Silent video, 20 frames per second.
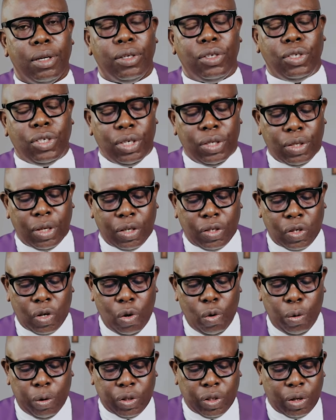Jesus
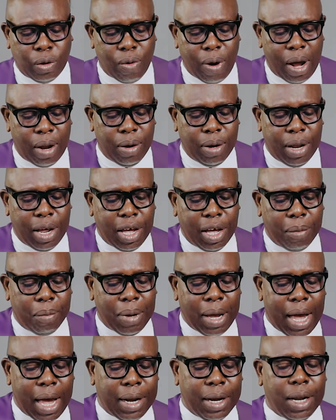looks around
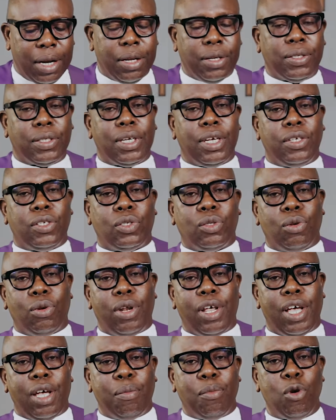them and then he says to
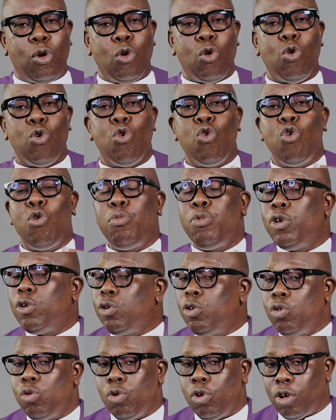them, "Whom you
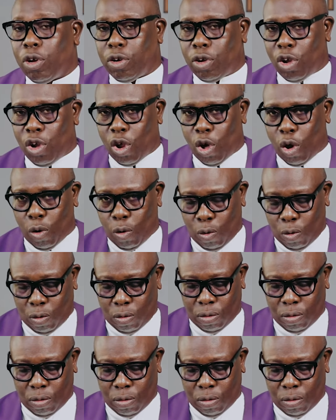do not know."